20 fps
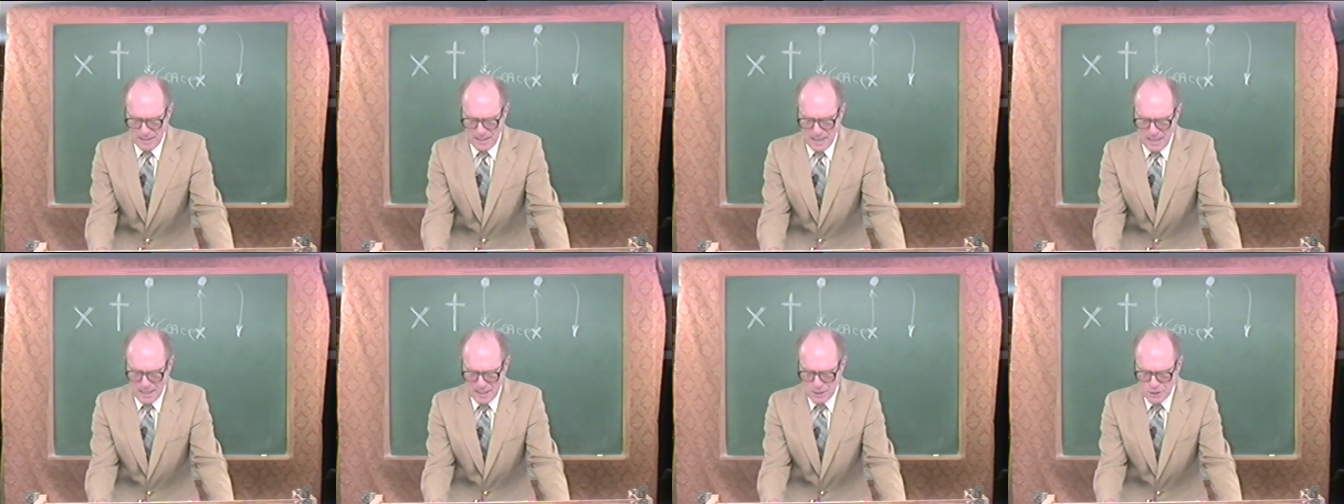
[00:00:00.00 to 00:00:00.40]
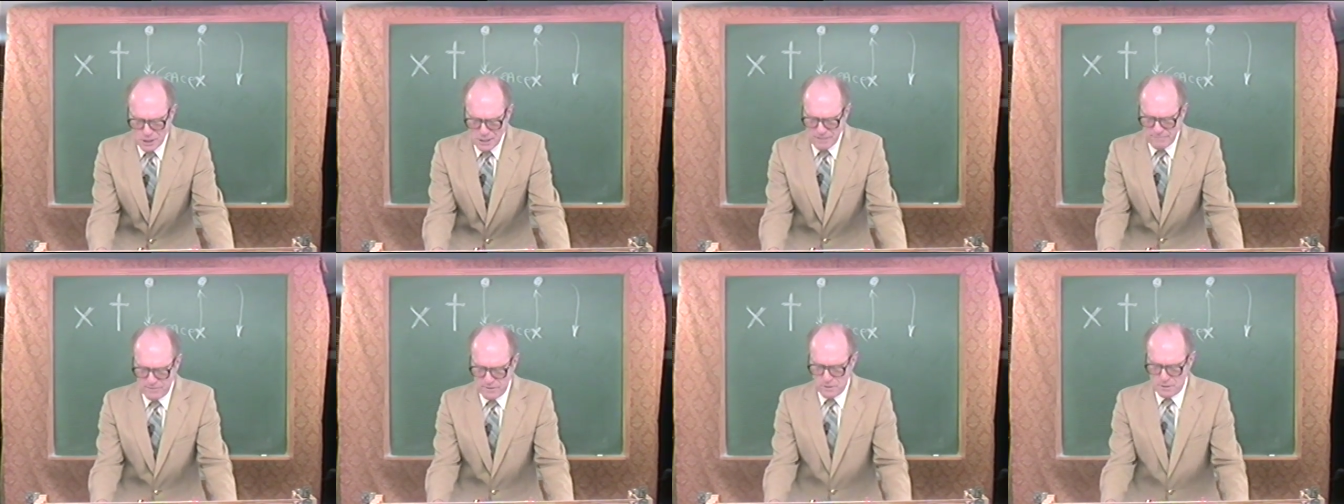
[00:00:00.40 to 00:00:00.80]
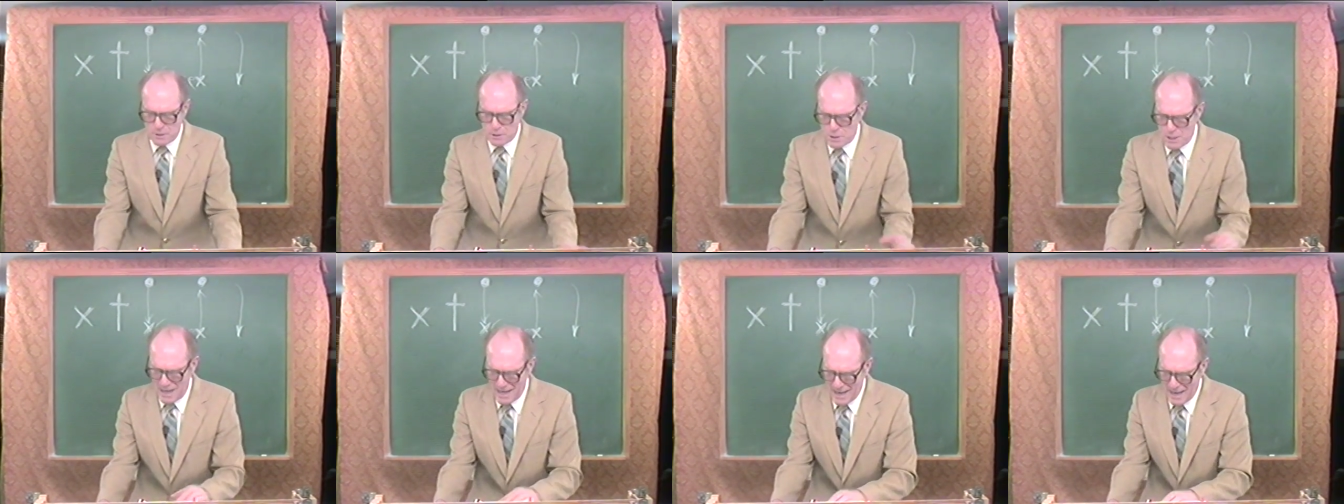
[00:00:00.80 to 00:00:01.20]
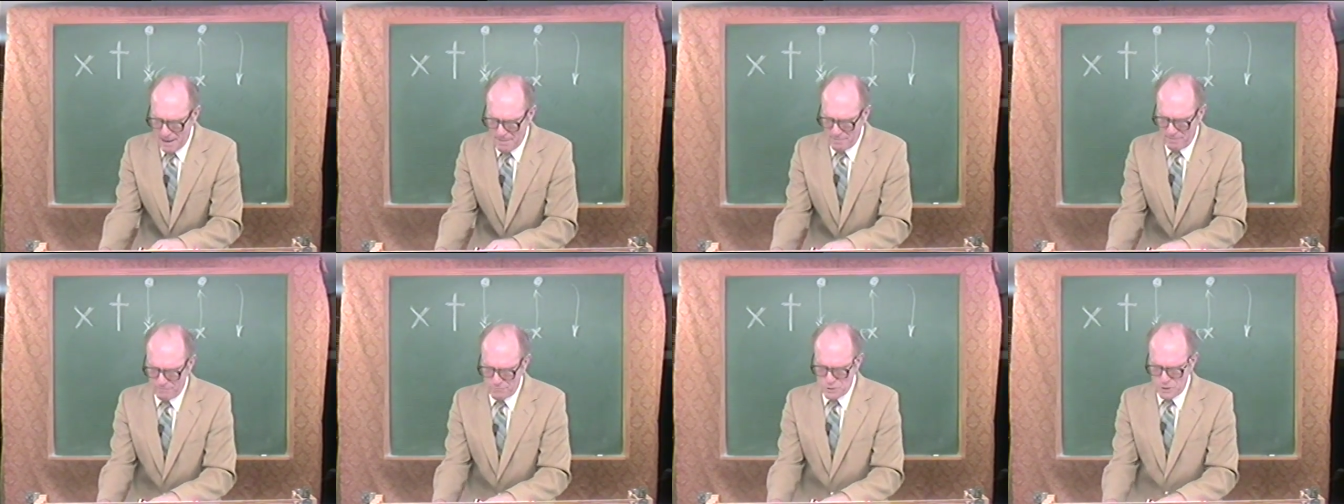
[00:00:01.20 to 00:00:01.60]
It is even the
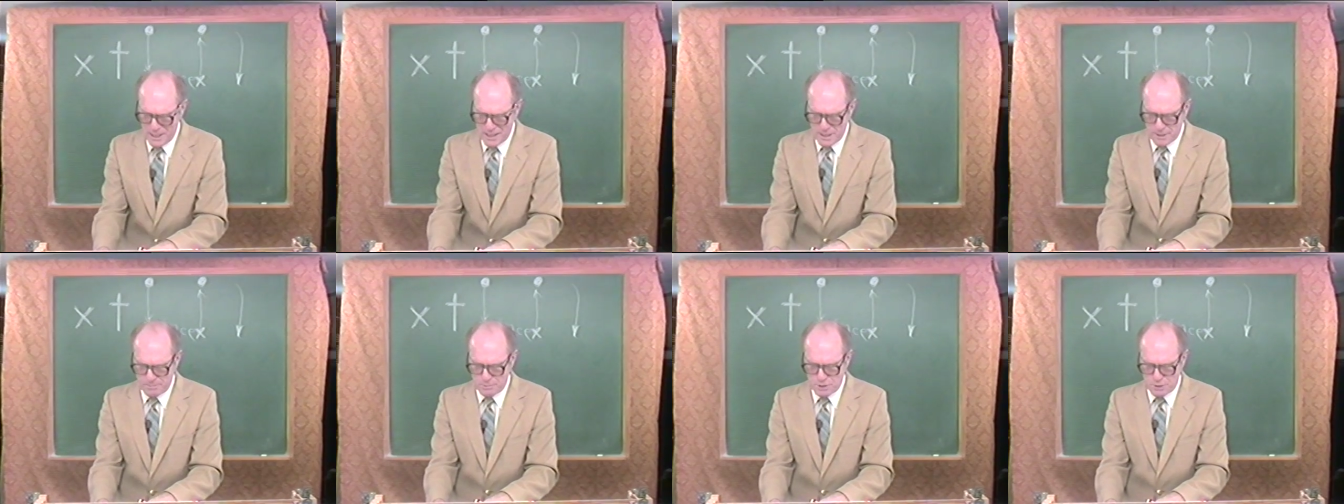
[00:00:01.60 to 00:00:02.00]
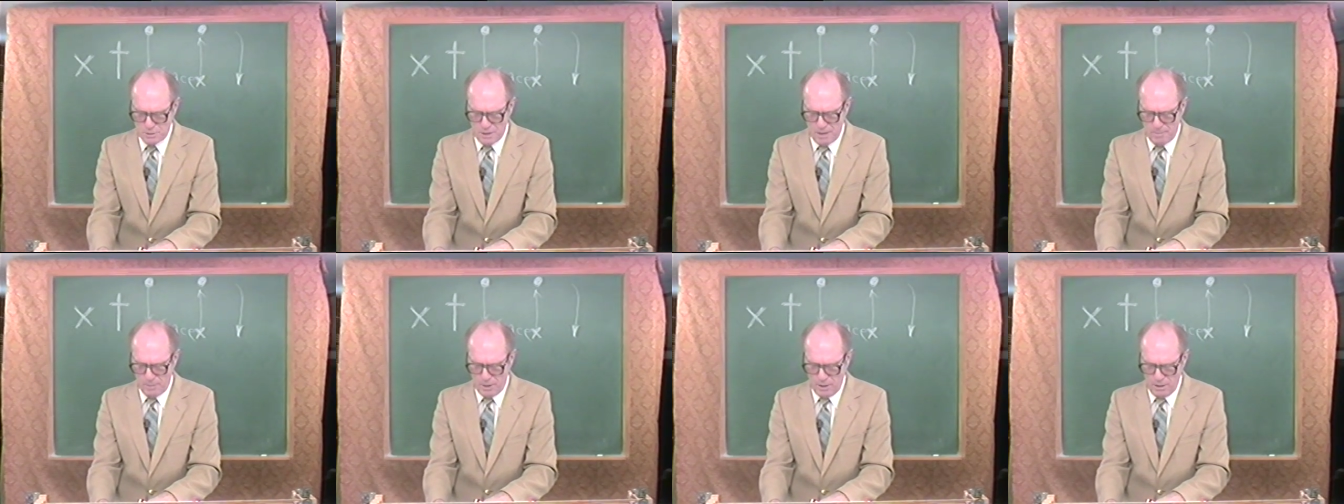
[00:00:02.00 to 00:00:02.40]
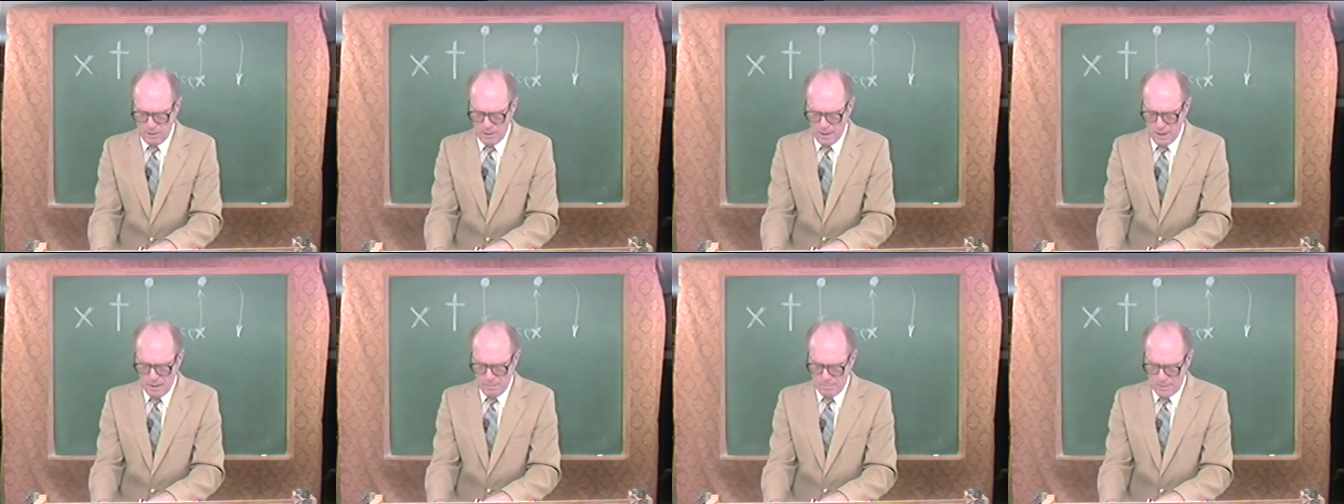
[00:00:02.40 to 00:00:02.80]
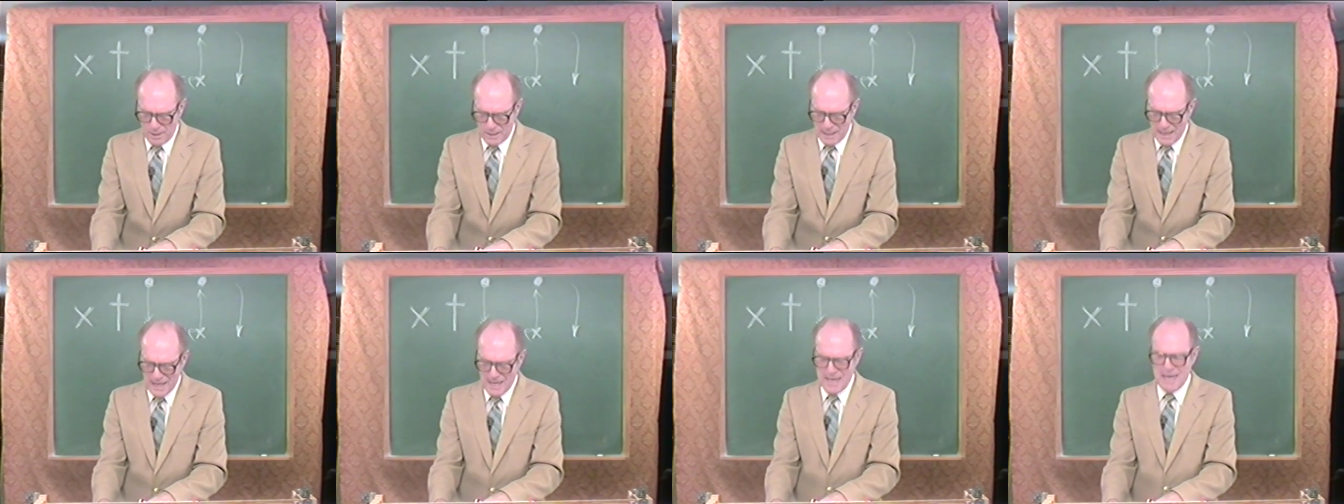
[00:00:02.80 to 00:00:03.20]
time of Jacob's trouble,
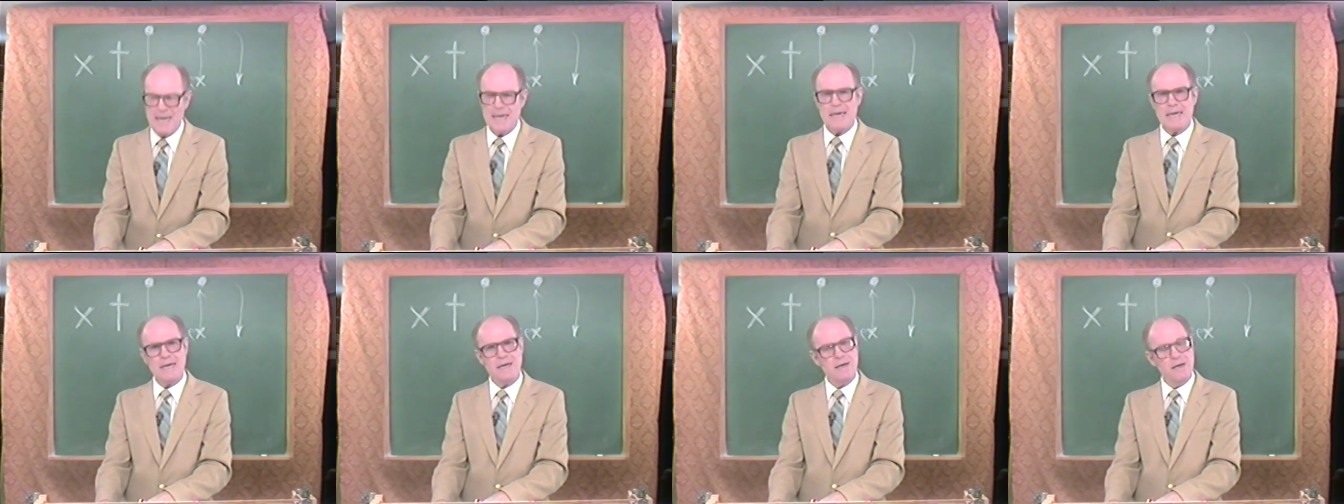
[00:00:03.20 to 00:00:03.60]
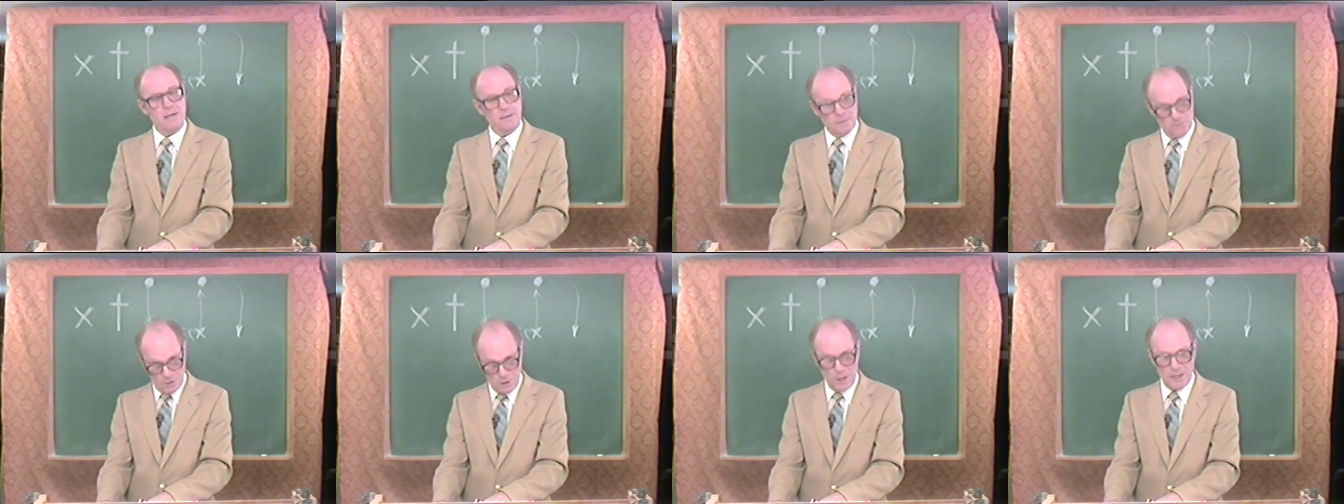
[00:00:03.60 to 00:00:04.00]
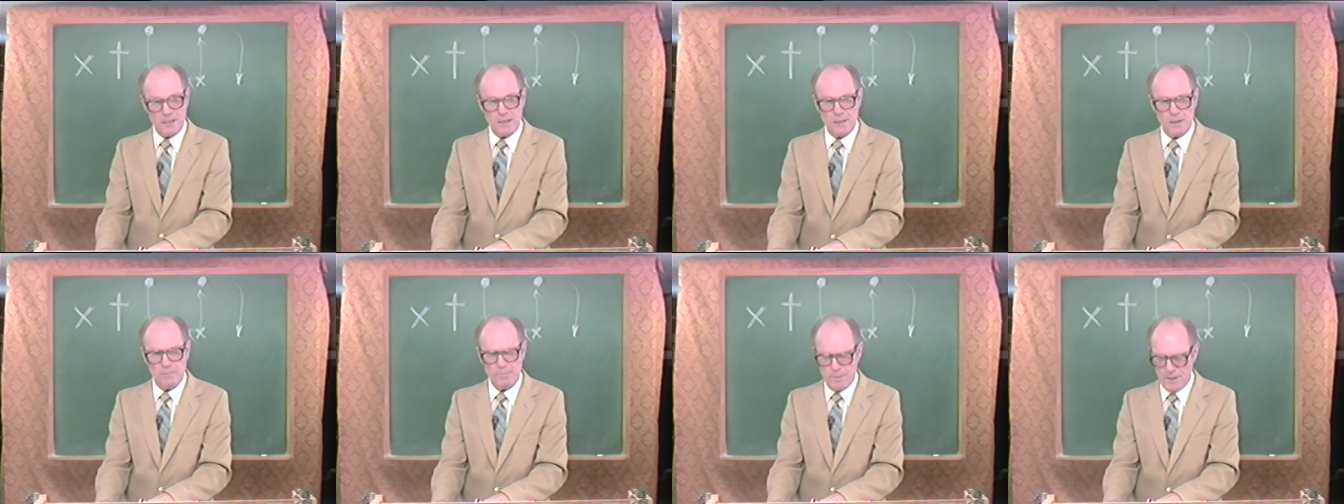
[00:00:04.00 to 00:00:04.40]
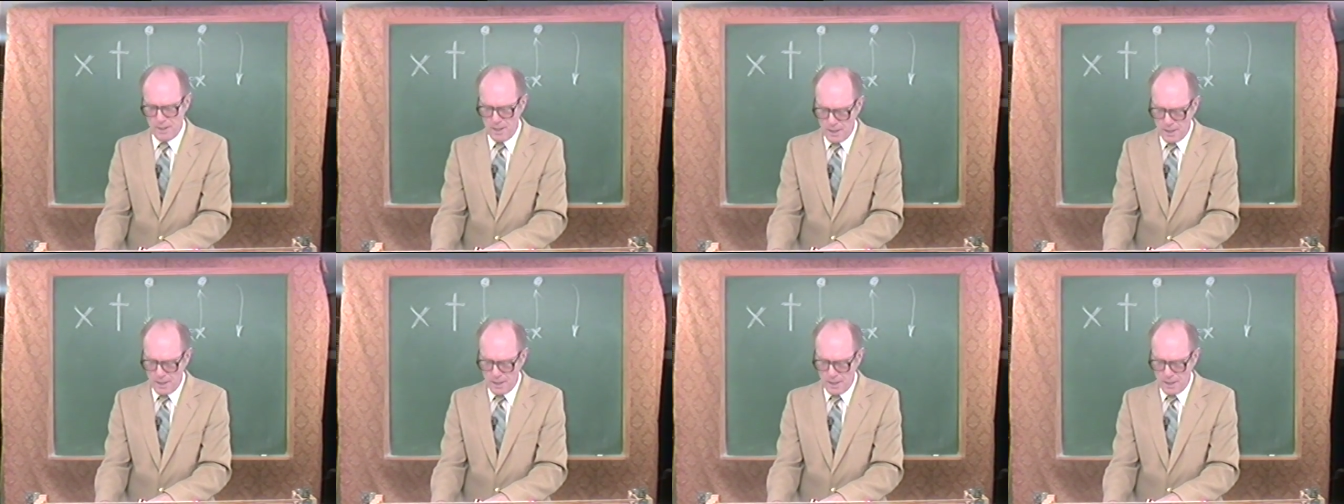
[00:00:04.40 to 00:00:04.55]
but he, Jacob,